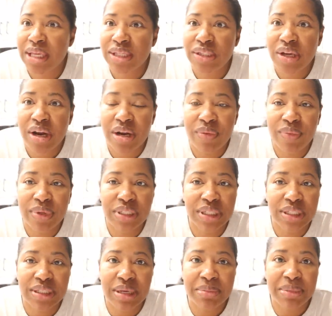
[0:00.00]
get started with
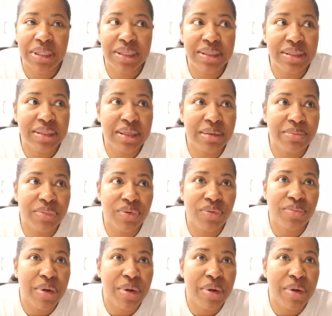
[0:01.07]
just something simple.